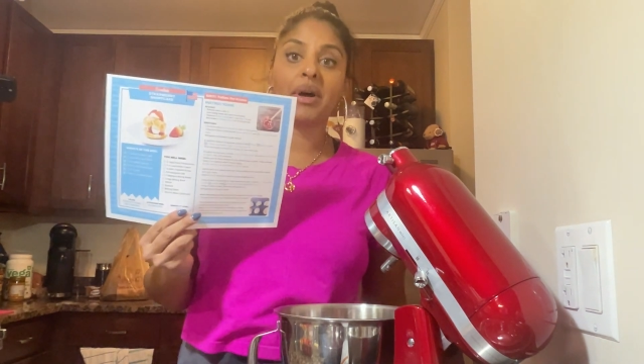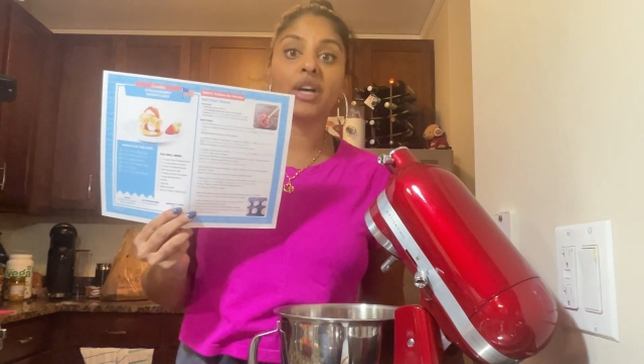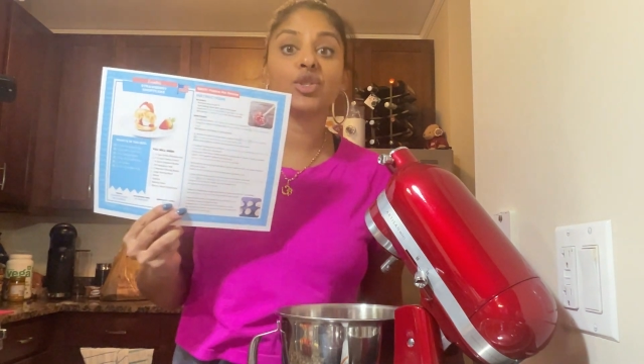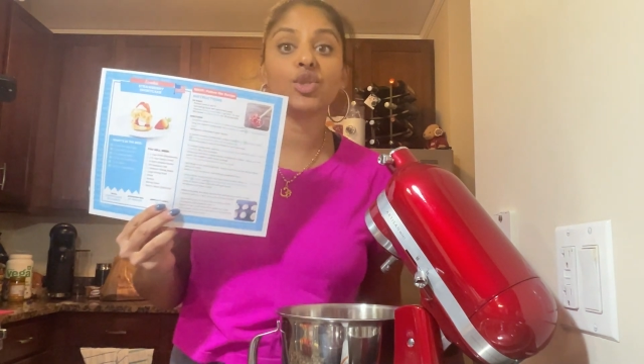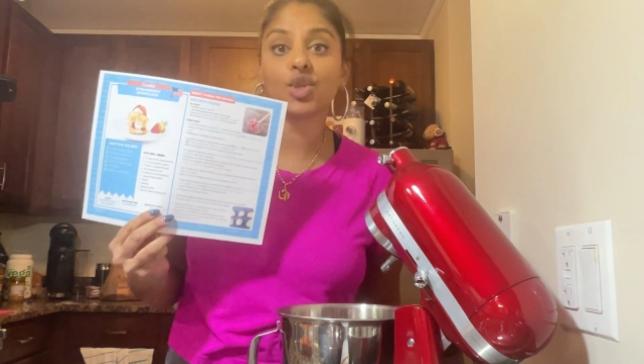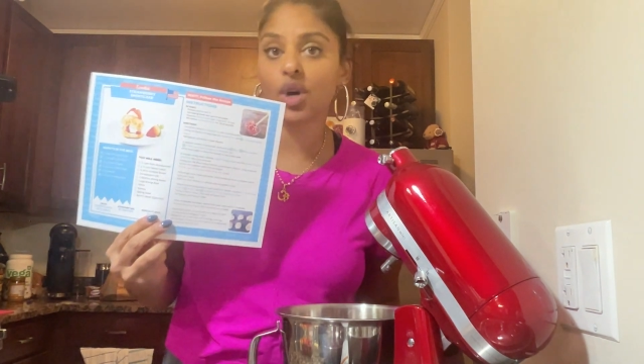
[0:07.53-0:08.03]

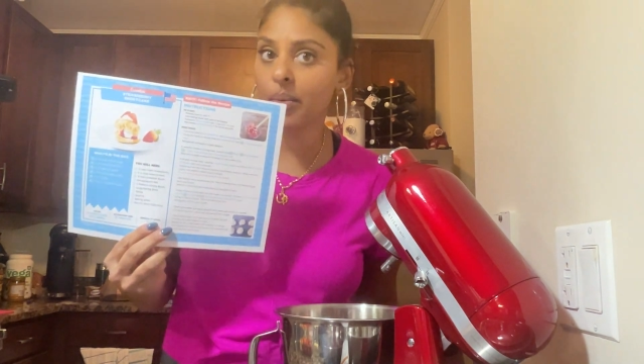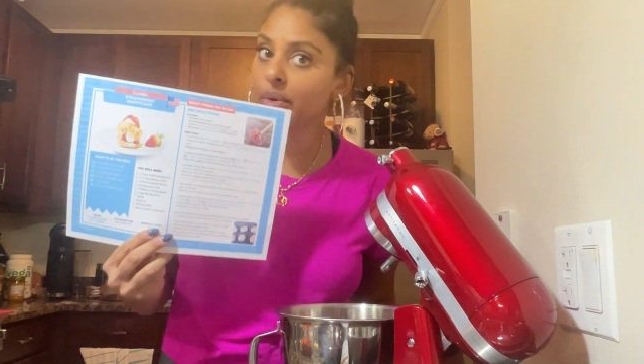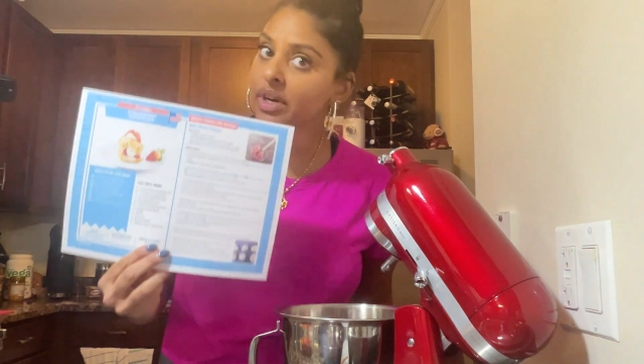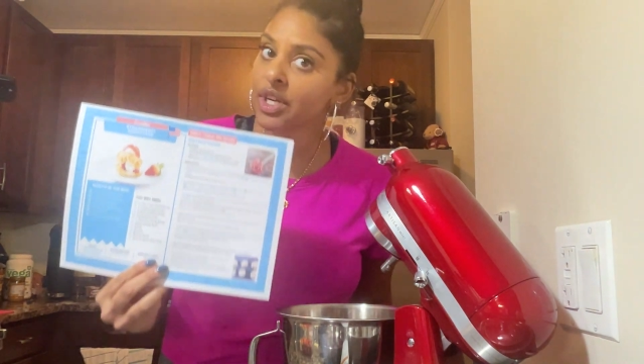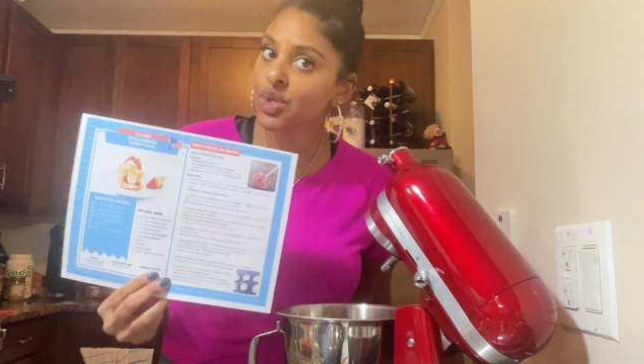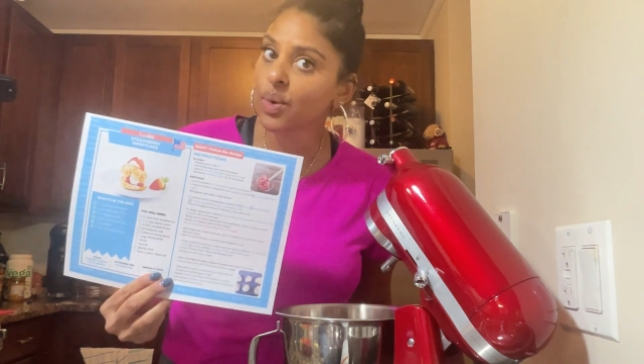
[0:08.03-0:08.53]

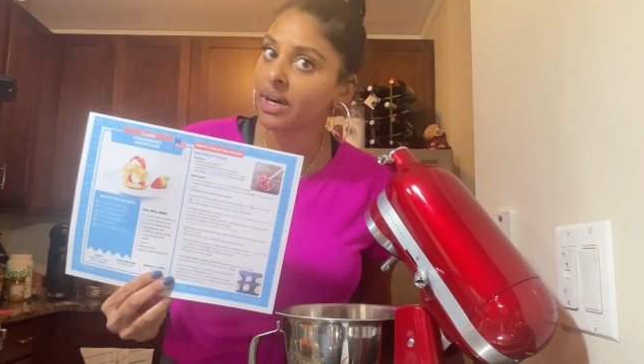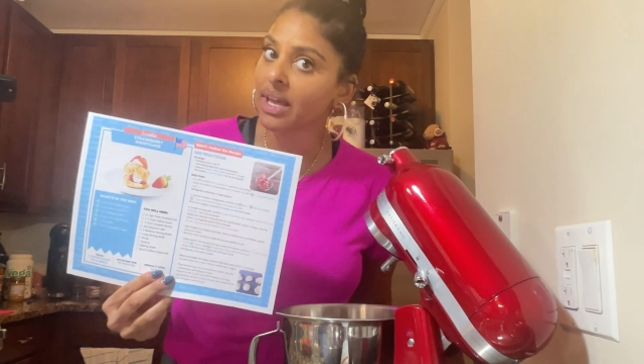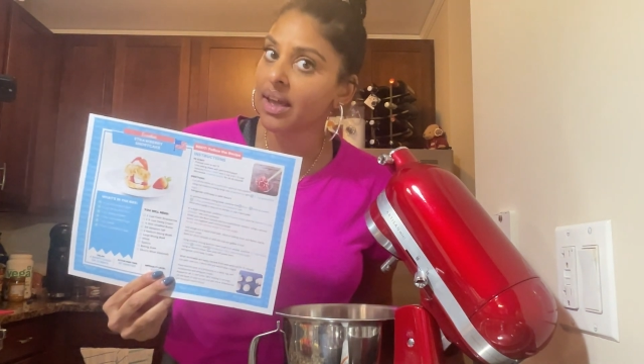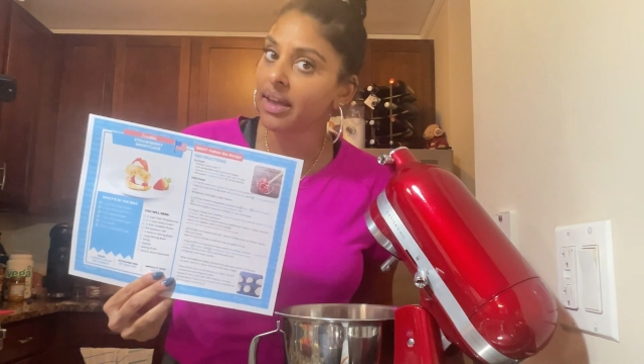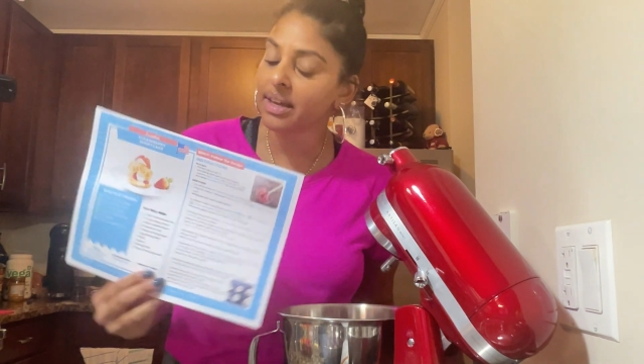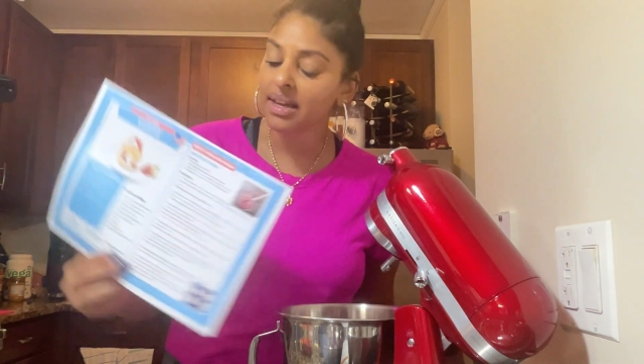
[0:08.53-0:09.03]
strawberry
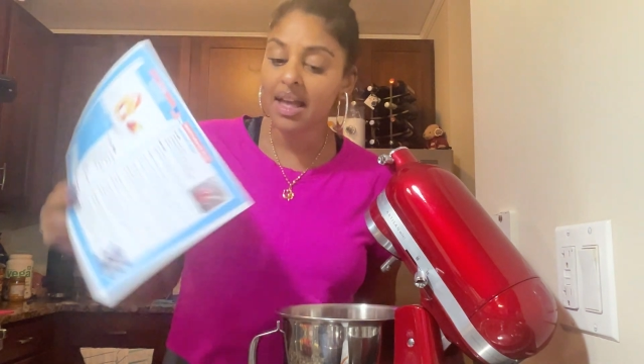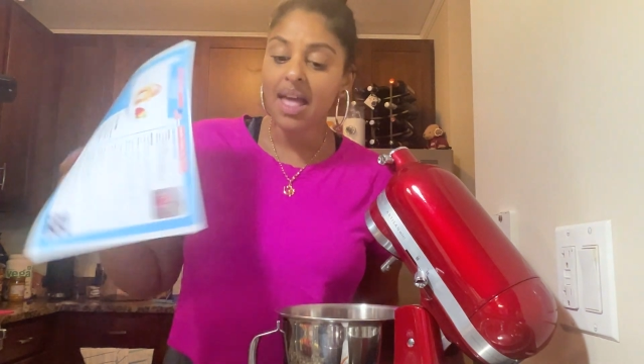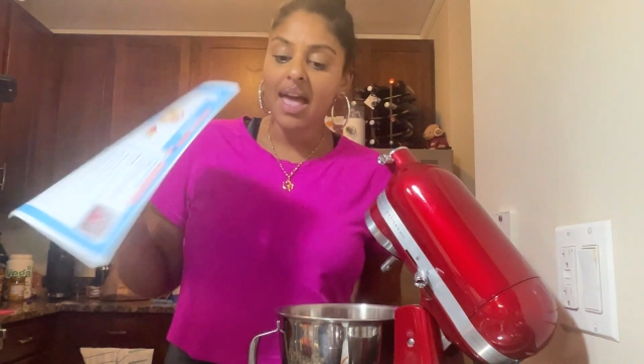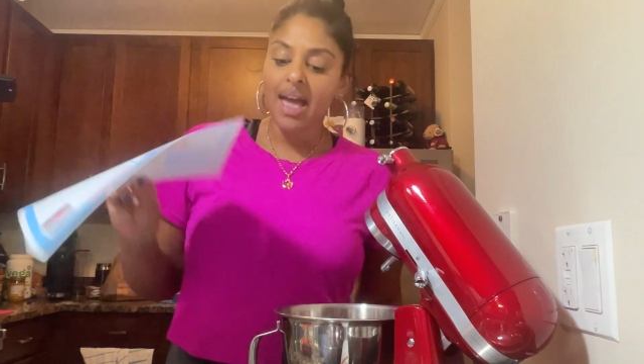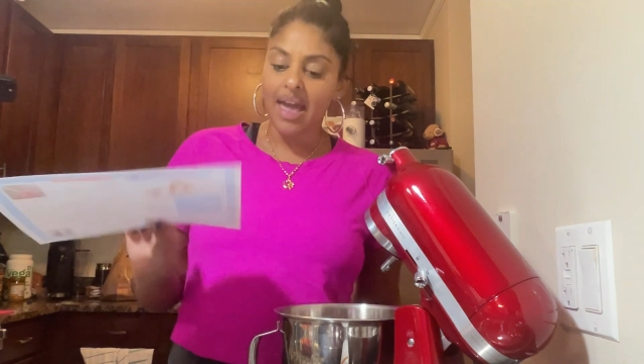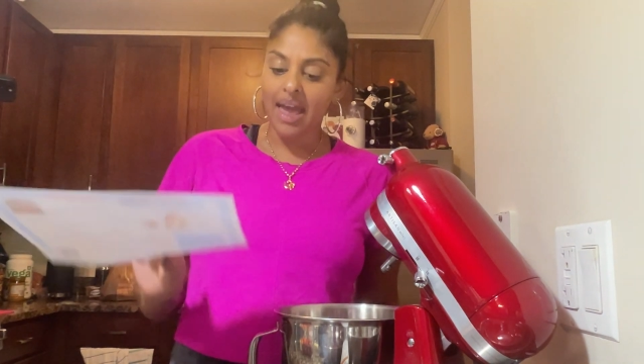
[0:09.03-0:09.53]
shortcake,
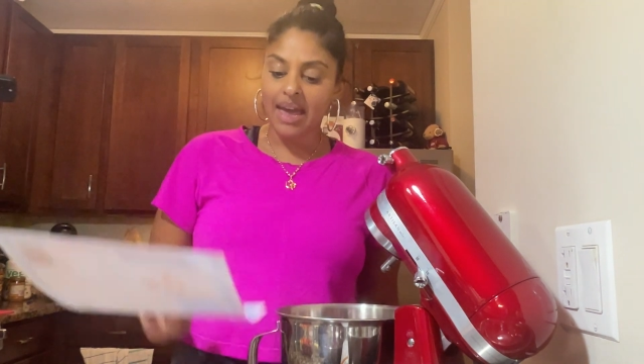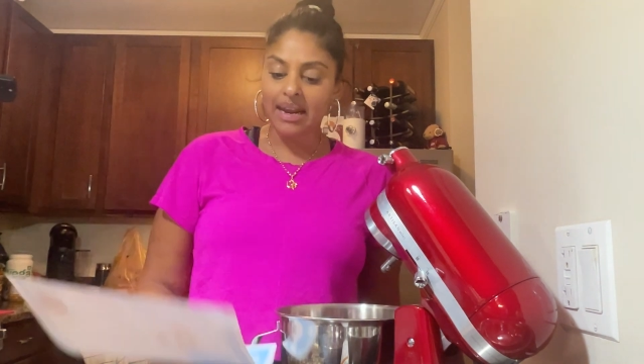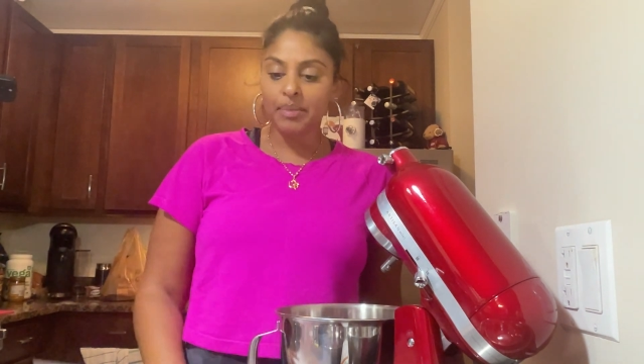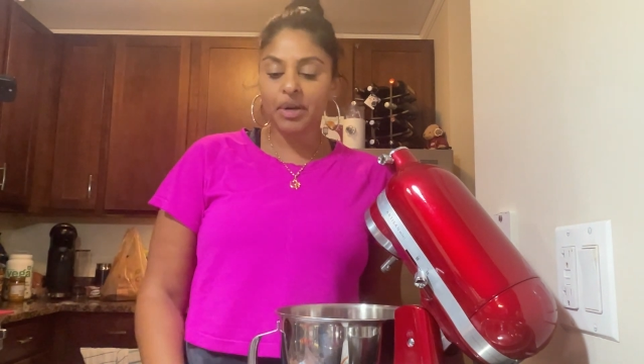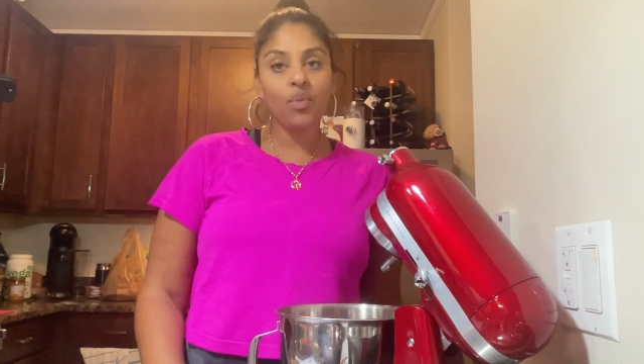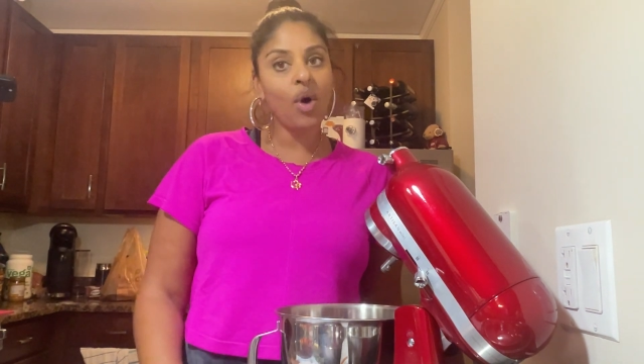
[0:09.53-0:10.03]
and I'm
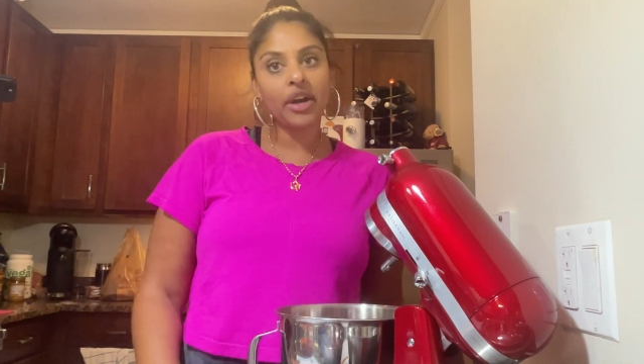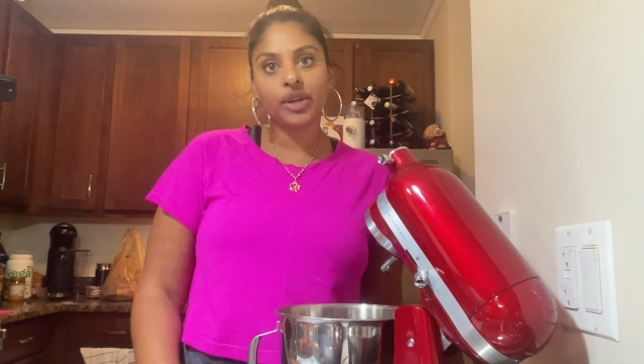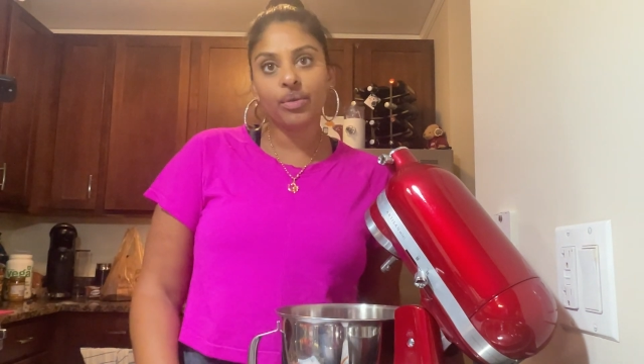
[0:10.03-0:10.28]
gonna walk you